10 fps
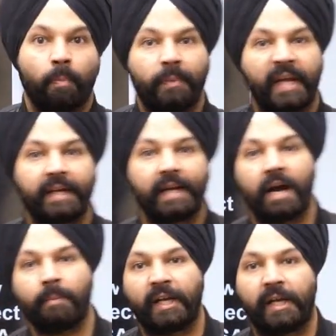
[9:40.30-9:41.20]
So break
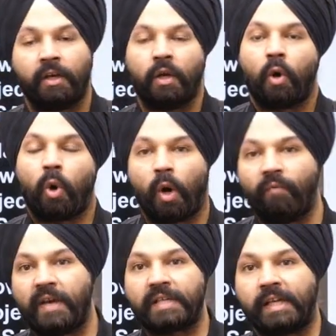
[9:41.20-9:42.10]
kahan pe lein?
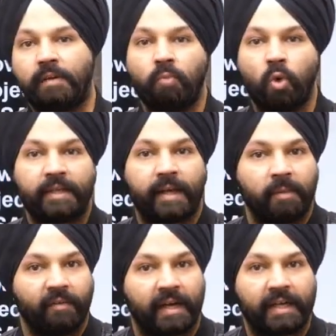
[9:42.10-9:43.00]
Obviously, Moon
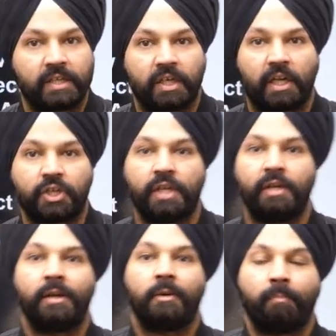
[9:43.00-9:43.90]
can be one
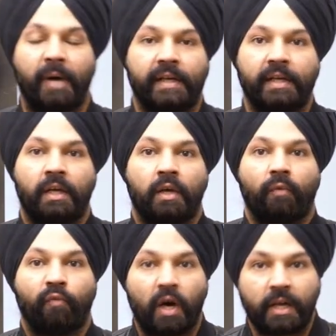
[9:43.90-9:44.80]
destination. But
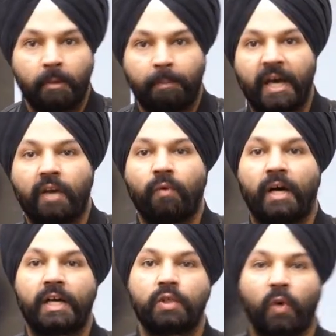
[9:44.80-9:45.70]
for repair
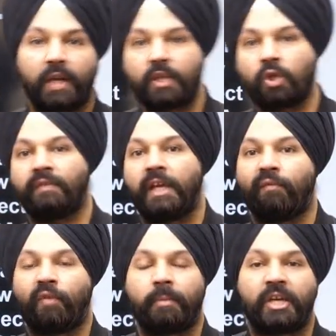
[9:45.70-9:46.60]
works, for rest of
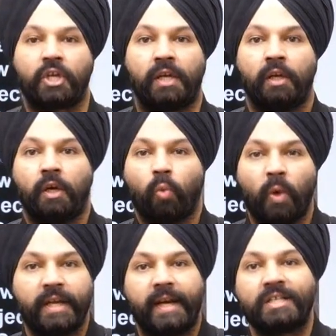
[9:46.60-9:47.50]
the information,
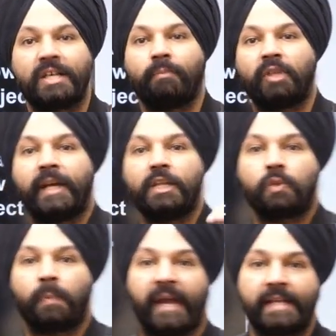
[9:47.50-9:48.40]
we need something
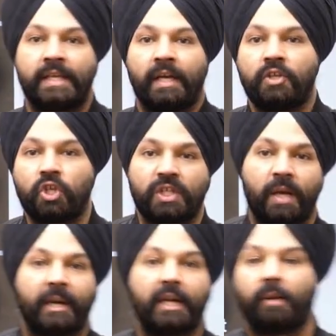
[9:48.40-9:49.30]
in space
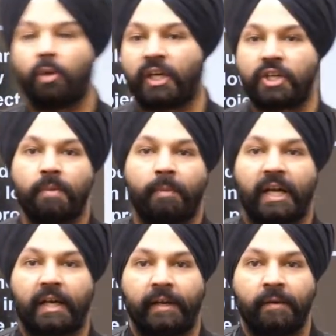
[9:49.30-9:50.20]
jisse hamara communication
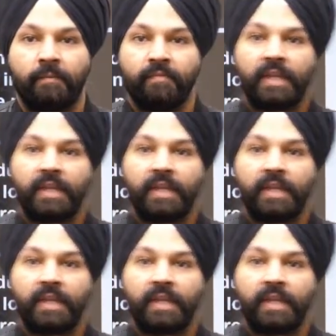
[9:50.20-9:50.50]
bana rahe.